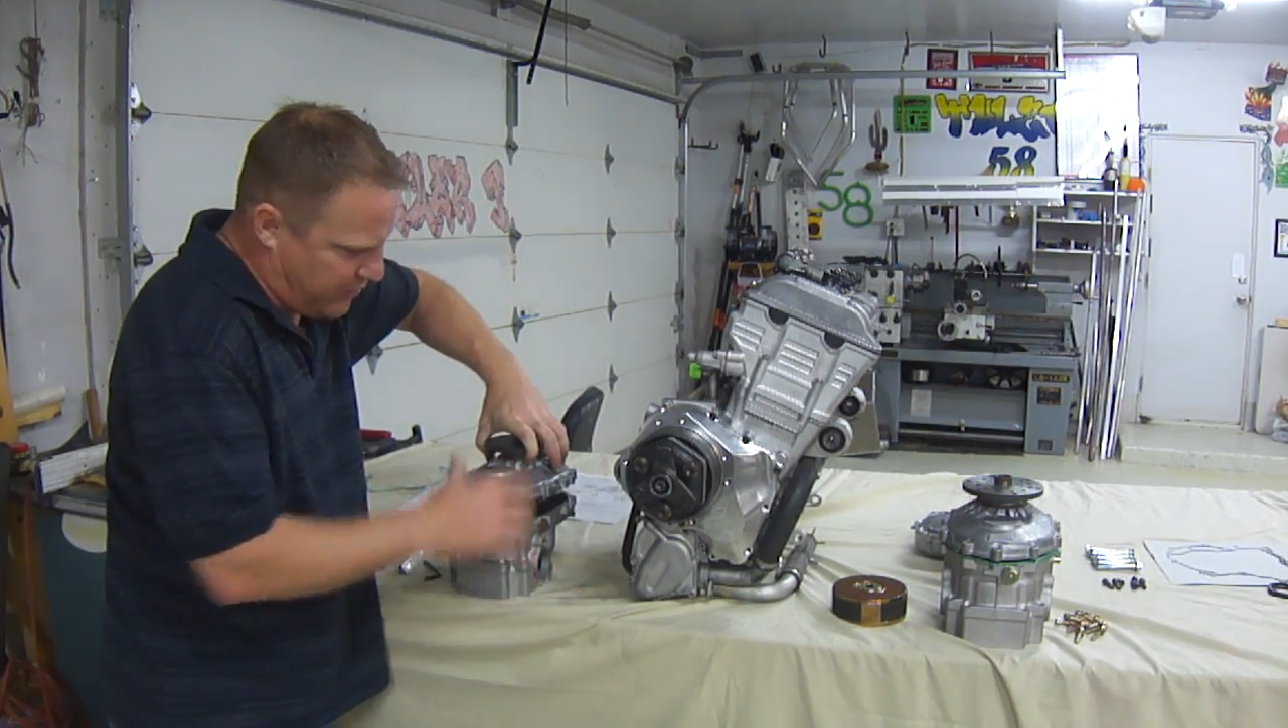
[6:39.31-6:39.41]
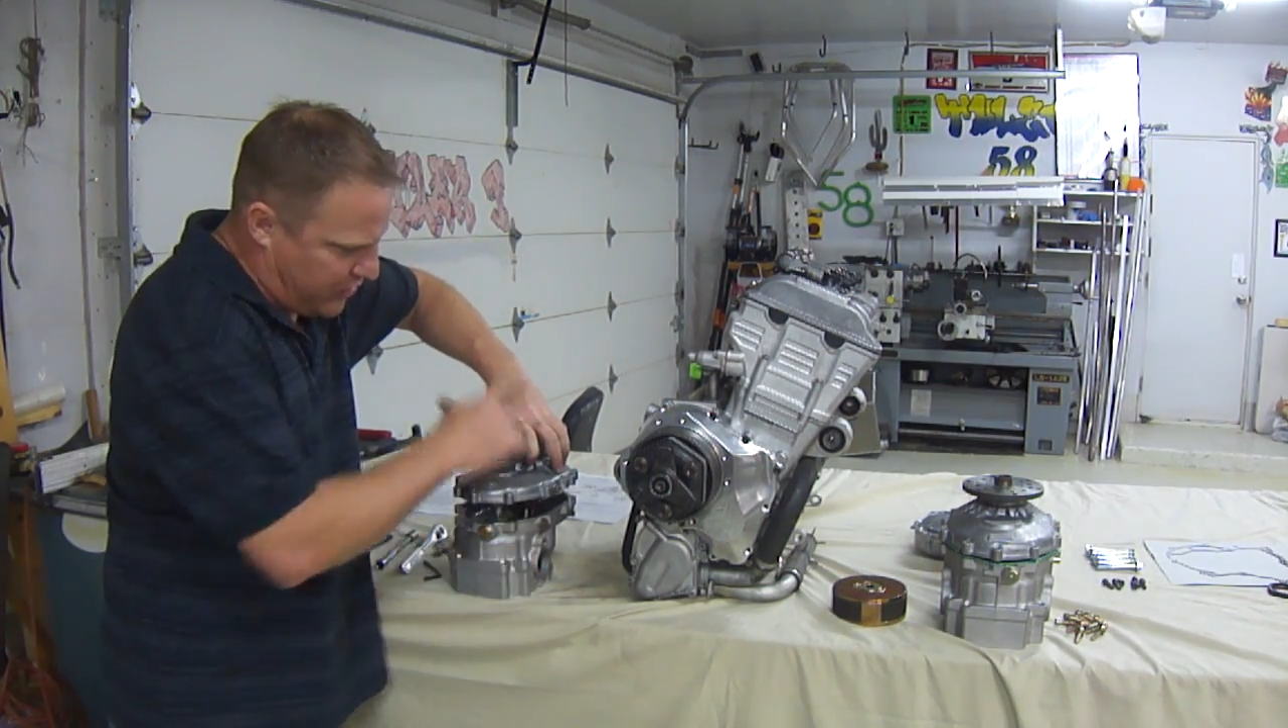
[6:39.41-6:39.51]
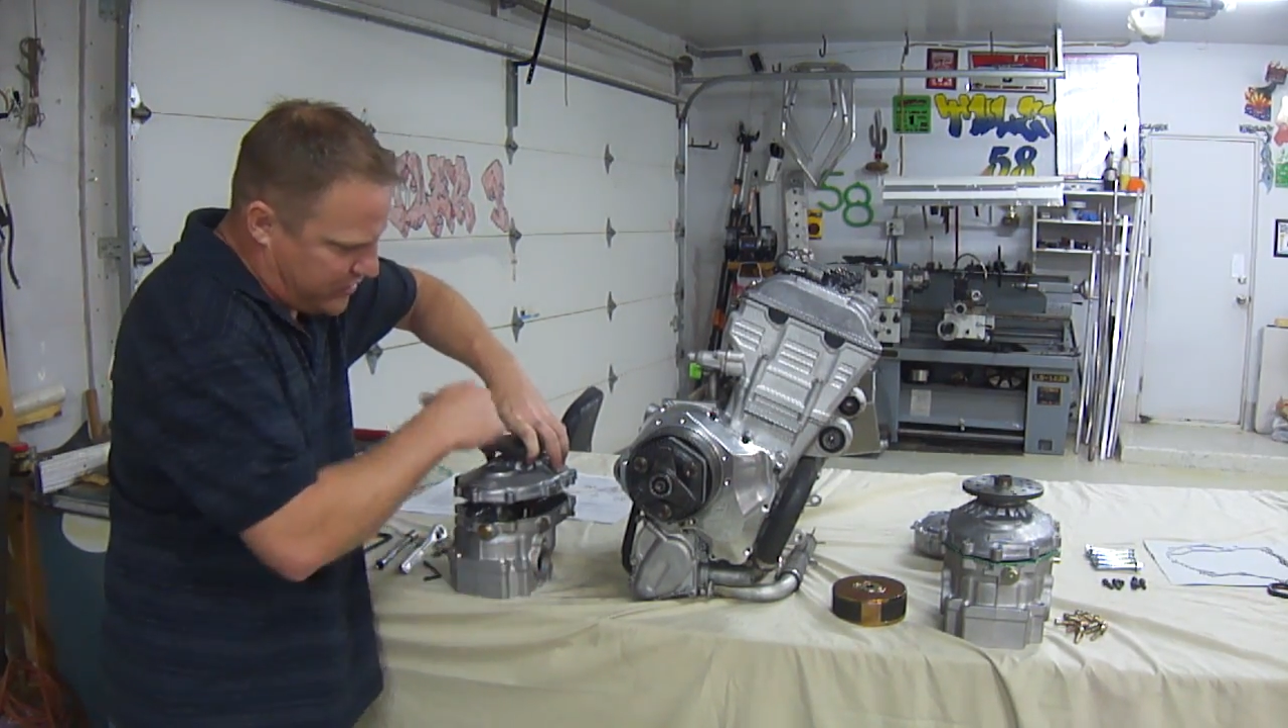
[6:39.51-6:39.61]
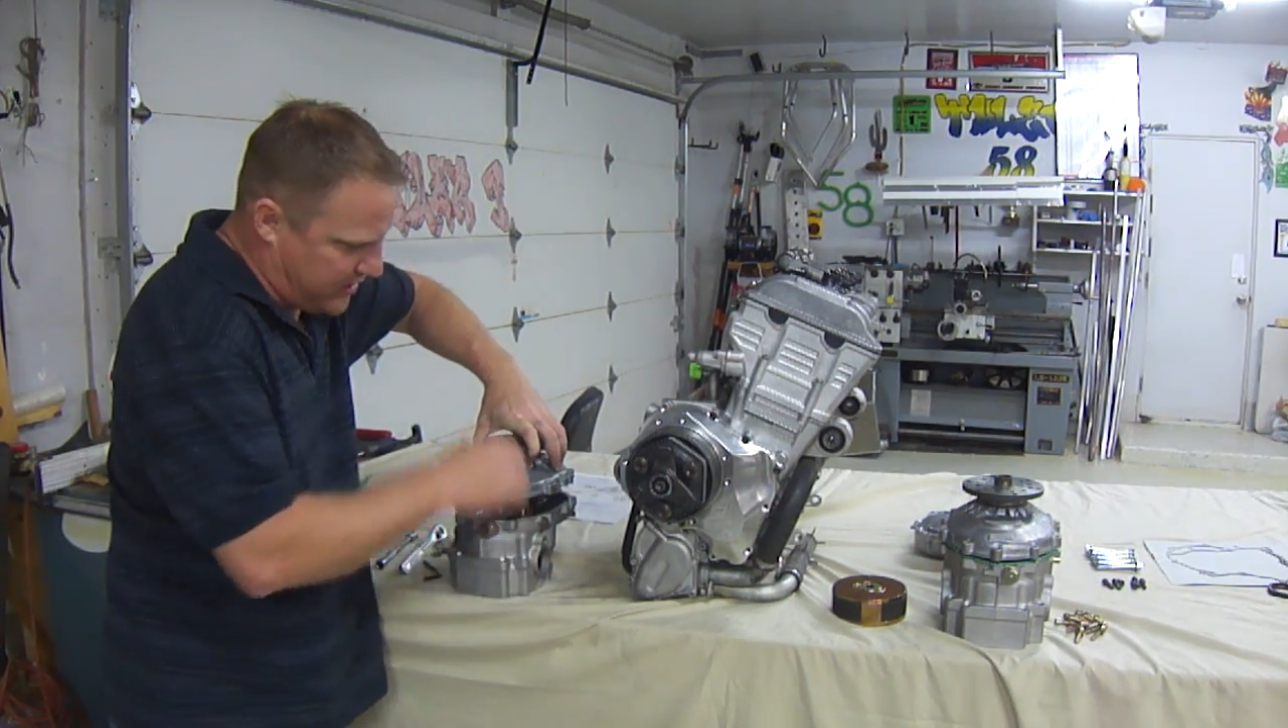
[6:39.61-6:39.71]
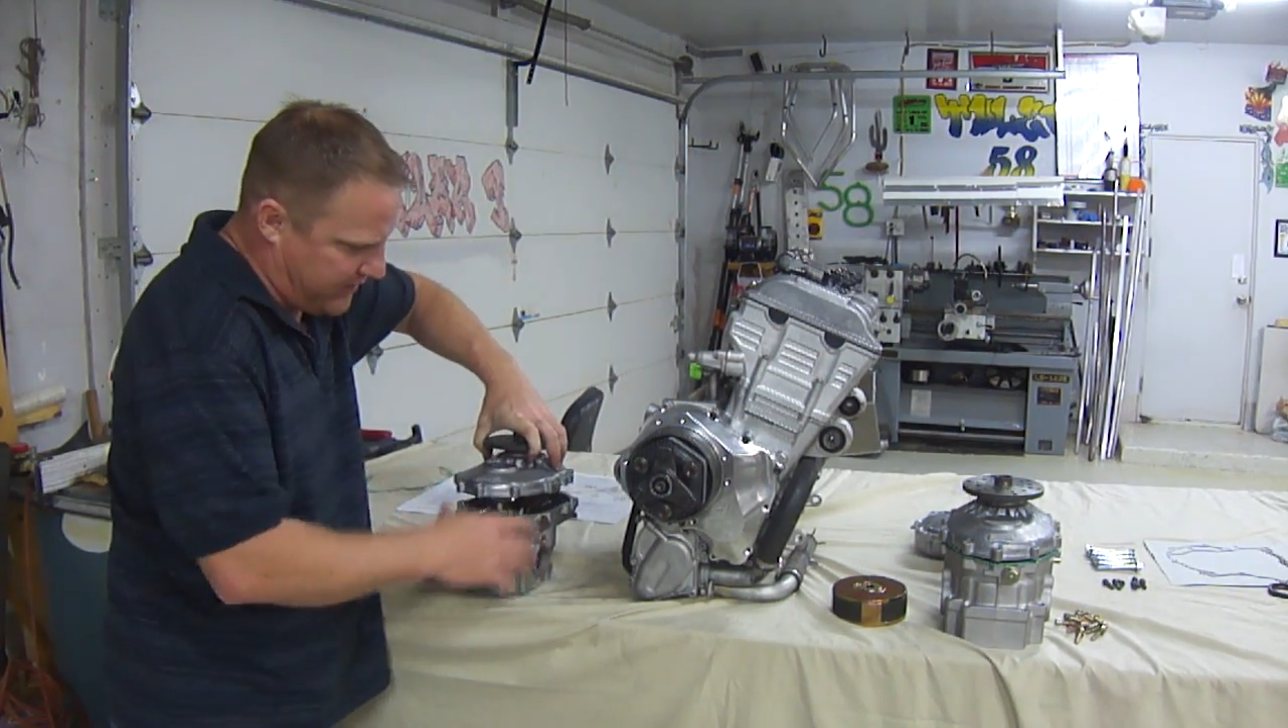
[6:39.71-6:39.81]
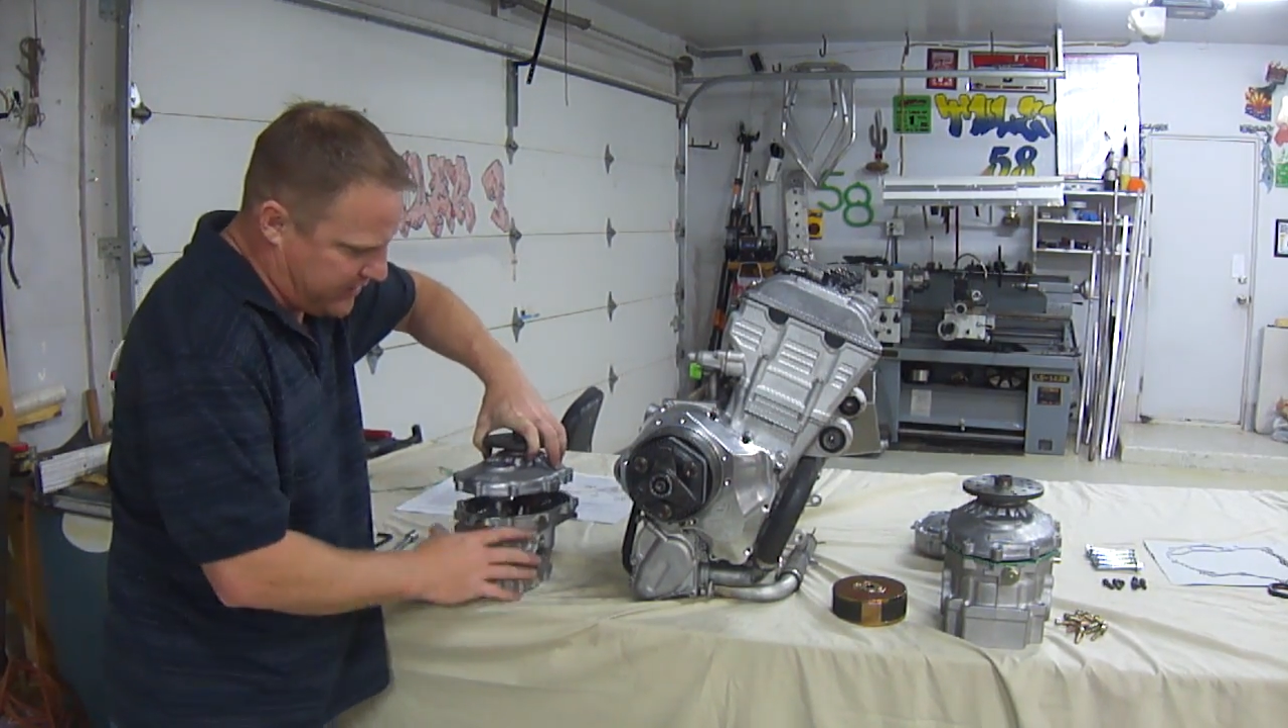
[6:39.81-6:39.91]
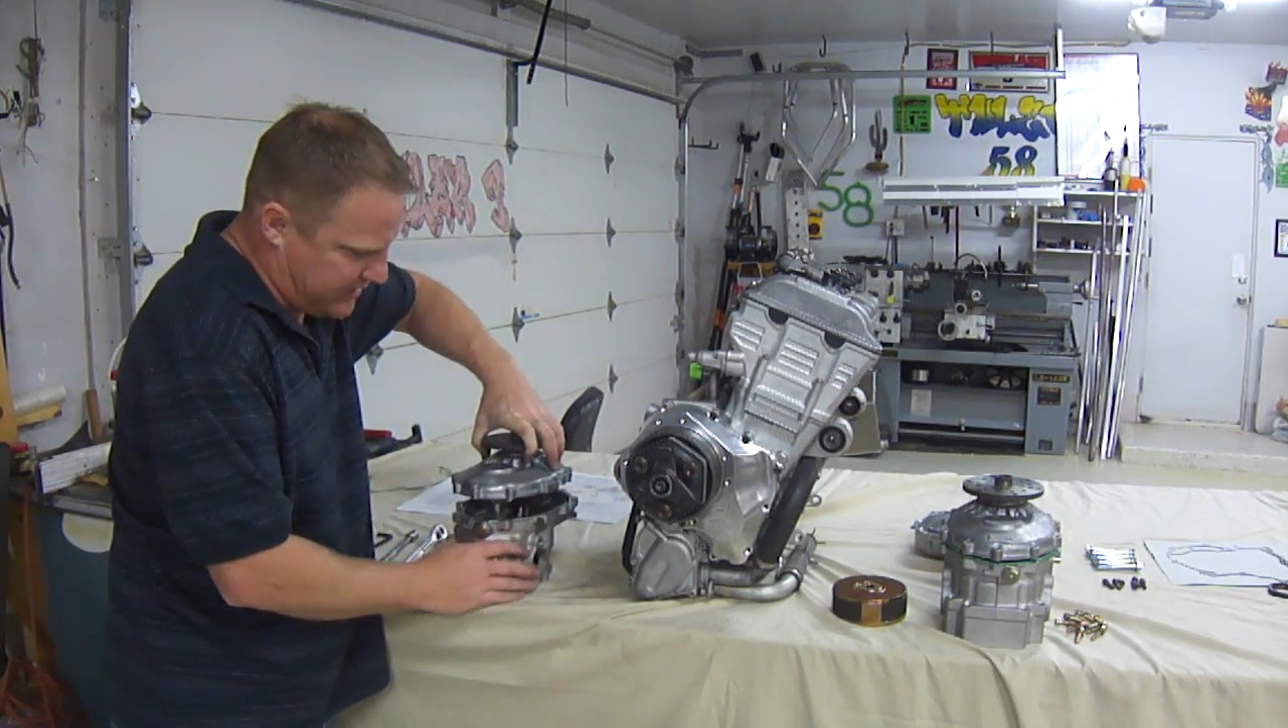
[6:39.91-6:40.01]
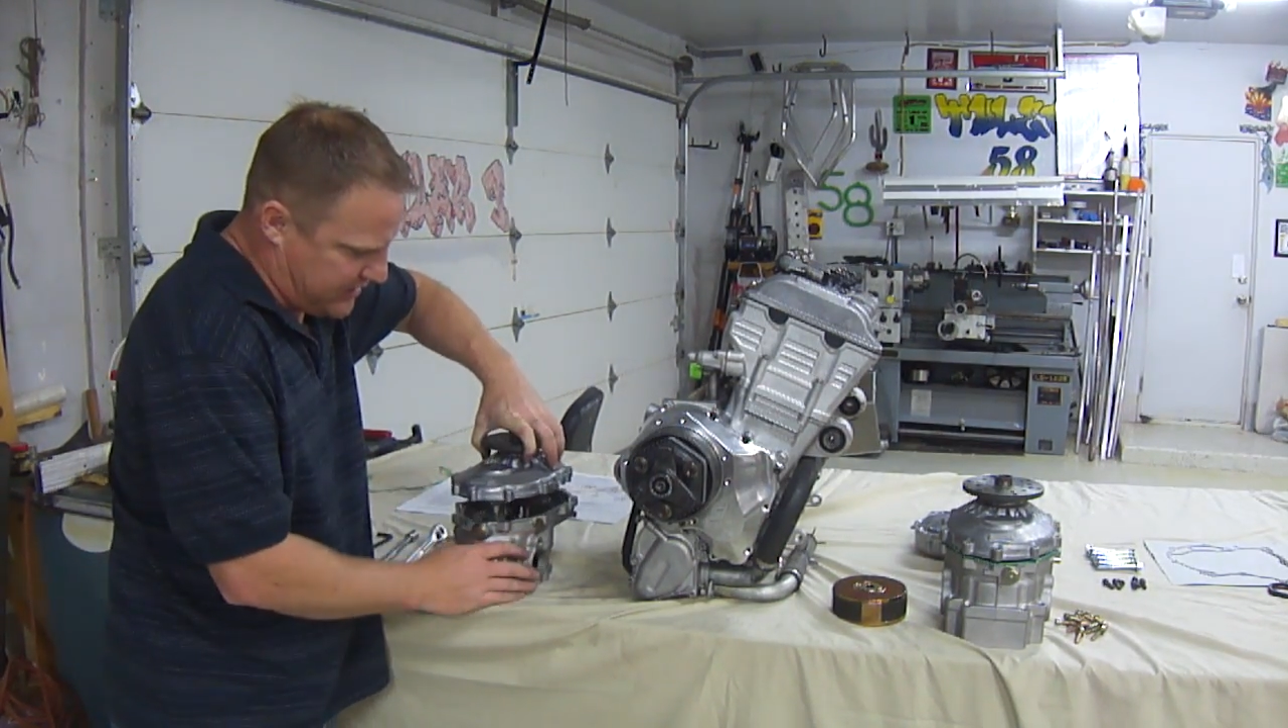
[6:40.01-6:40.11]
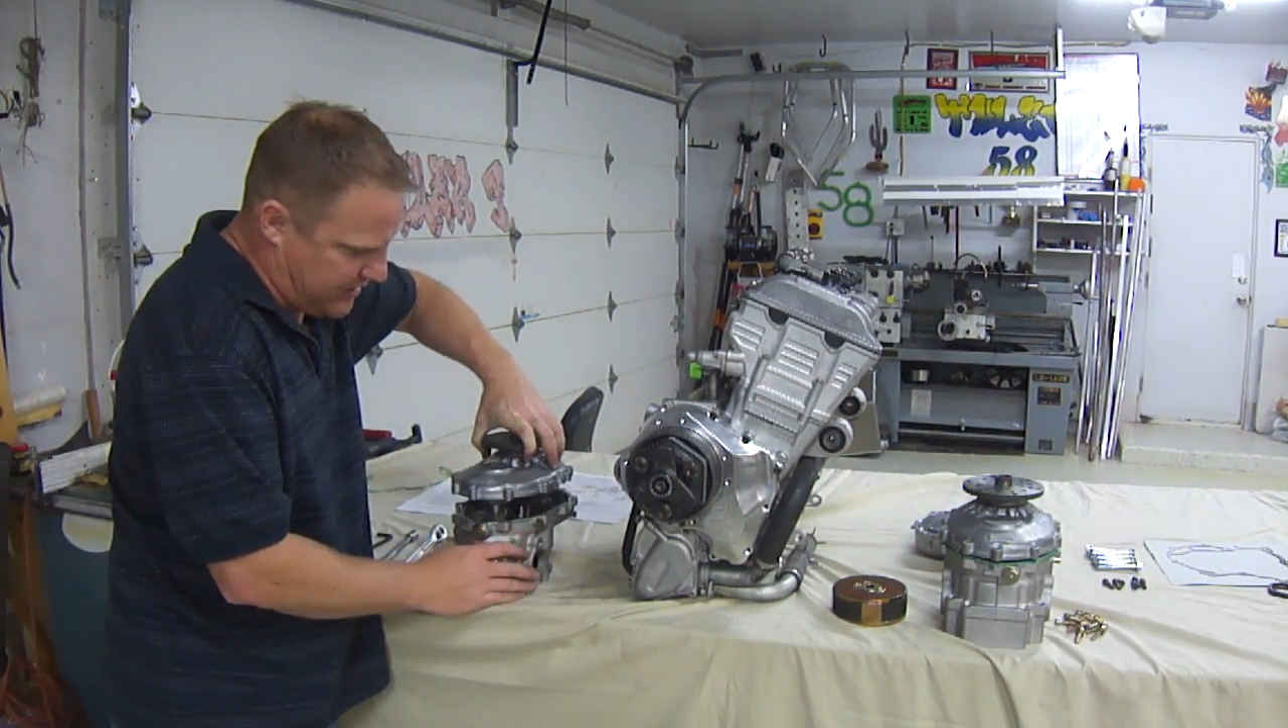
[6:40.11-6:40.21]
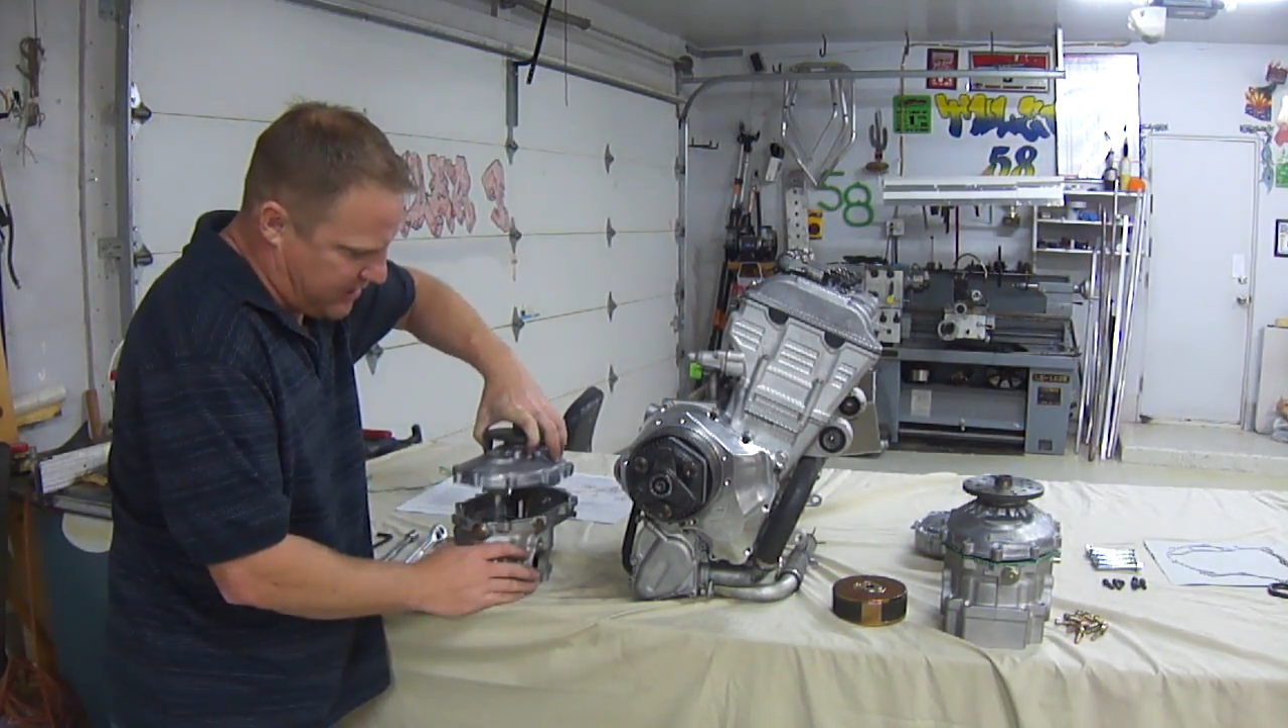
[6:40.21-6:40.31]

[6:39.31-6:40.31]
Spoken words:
bolts obviously